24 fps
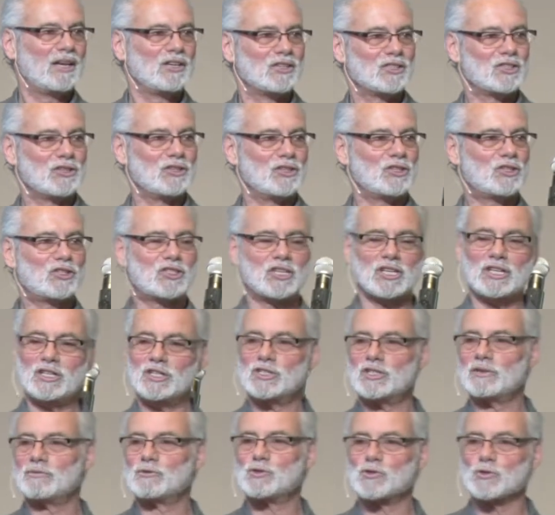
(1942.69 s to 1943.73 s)
So the
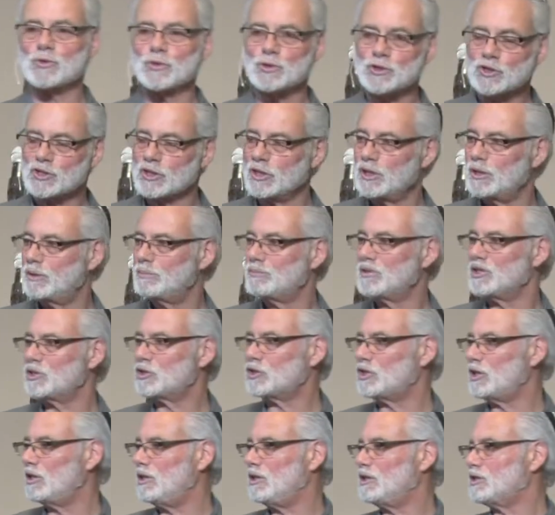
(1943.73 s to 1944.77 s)
cities of Jerusalem, the
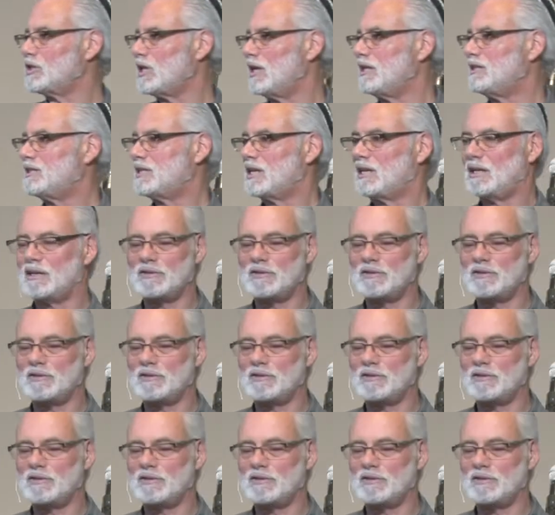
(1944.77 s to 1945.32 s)
cities like Tel